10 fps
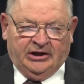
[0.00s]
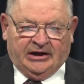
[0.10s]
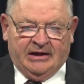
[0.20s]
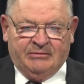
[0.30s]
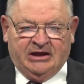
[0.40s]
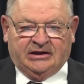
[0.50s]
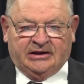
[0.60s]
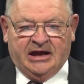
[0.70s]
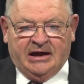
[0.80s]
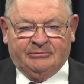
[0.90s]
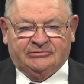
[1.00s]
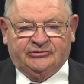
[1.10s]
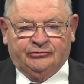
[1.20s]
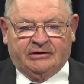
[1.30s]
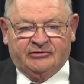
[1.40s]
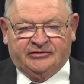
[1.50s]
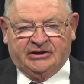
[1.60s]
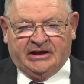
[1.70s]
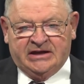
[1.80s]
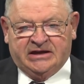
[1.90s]
And I make it a habit to do
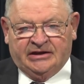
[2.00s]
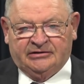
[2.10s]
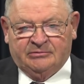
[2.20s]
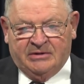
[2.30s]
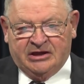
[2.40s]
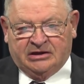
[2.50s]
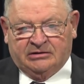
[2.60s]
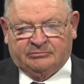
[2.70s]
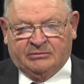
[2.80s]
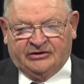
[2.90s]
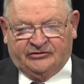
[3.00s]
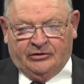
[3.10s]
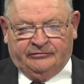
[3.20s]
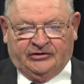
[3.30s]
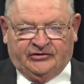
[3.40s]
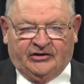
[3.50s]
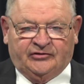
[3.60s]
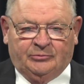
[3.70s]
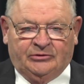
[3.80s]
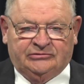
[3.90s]
everything I can to make it myself
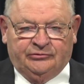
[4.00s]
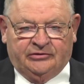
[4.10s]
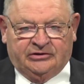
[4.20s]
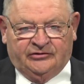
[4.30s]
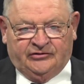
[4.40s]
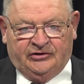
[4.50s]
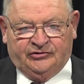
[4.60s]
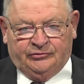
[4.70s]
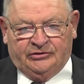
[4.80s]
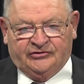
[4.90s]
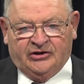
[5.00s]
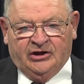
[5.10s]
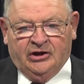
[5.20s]
accessible to the constituents.